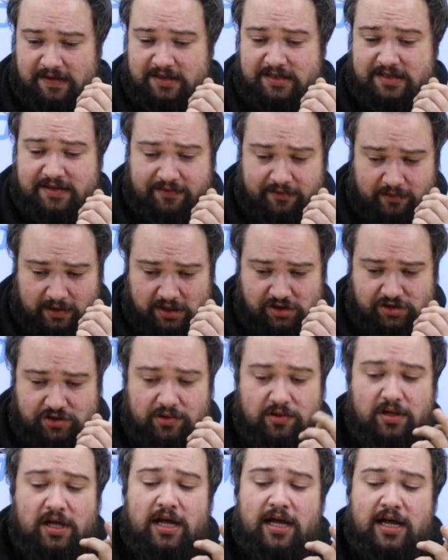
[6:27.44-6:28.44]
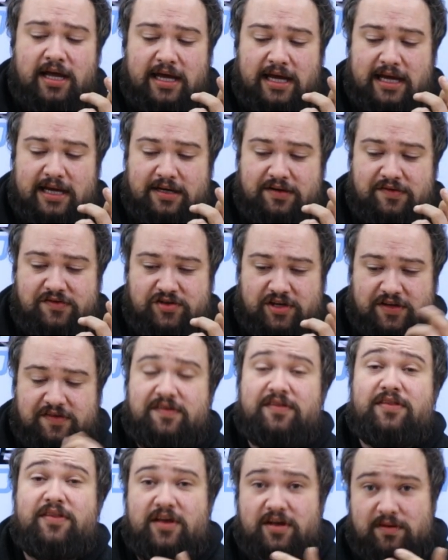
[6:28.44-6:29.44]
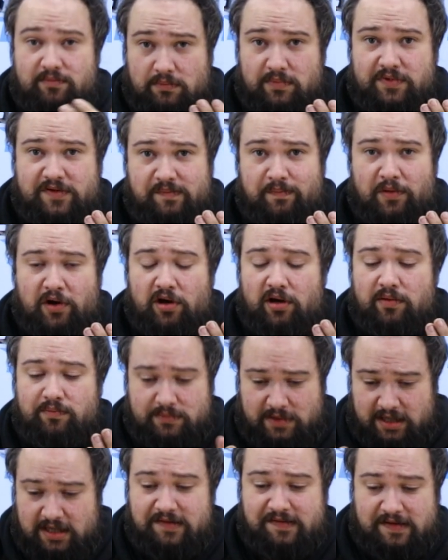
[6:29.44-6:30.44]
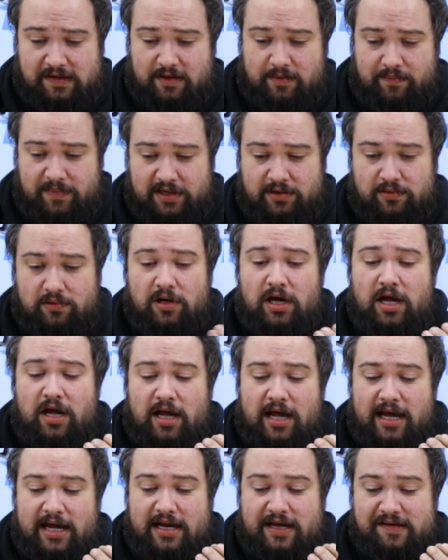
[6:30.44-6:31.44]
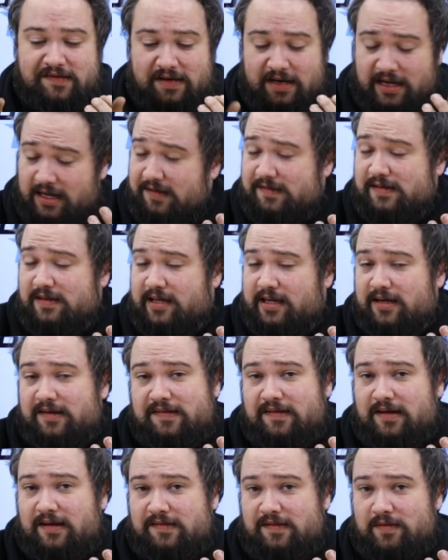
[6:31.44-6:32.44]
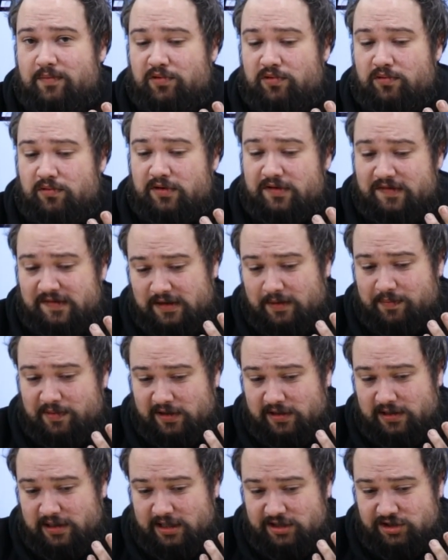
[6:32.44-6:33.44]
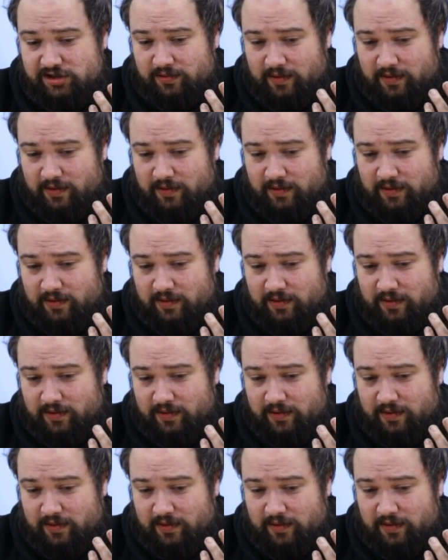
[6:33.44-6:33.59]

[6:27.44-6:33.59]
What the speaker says: differential. It is just the spur is in the middle. It has an easily accessible slipper clutch